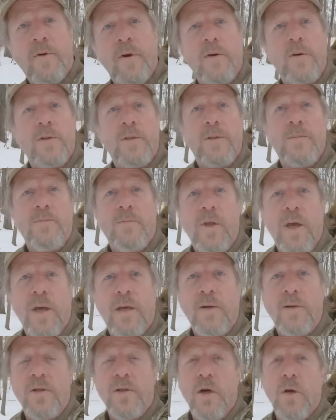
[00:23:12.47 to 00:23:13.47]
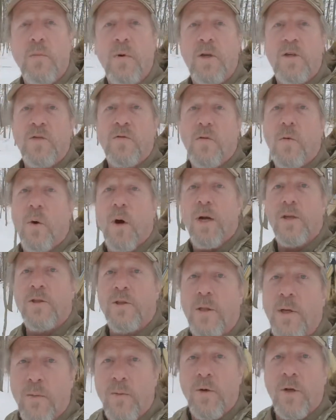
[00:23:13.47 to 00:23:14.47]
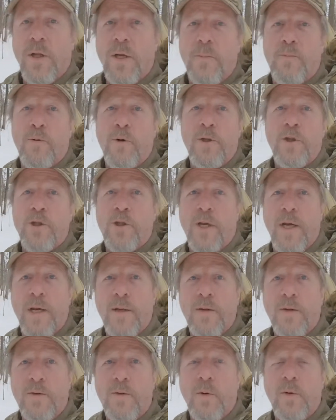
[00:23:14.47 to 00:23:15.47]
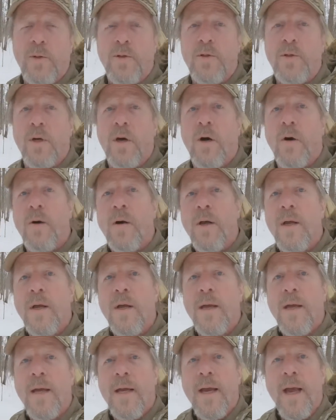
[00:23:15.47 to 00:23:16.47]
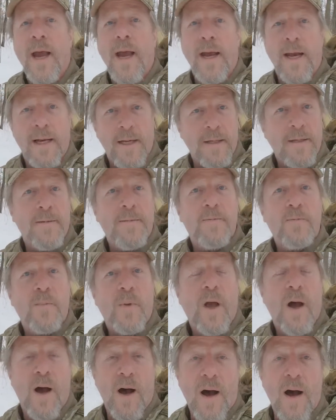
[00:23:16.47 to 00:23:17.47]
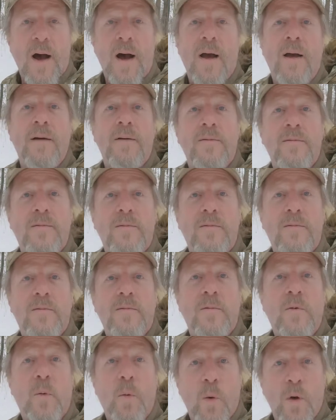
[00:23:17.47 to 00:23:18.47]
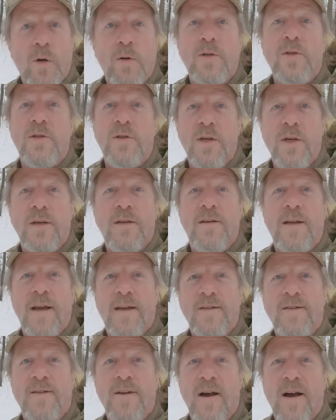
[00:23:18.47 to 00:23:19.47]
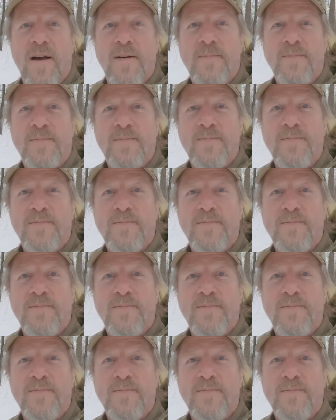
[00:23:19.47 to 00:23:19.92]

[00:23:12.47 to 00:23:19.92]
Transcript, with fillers: folks, thank you so much for watching. I really appreciate you doing so. And I will see you next time.